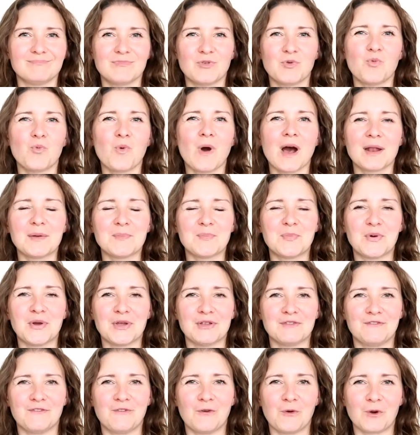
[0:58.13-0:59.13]

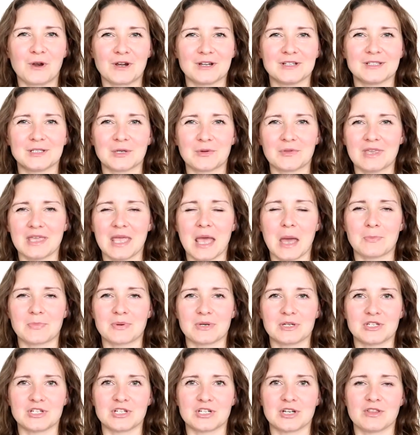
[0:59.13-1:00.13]
1.4, so the
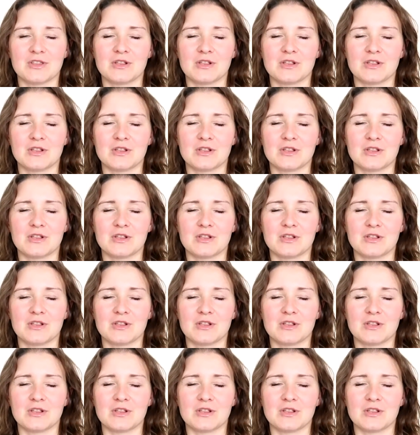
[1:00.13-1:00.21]
aperture,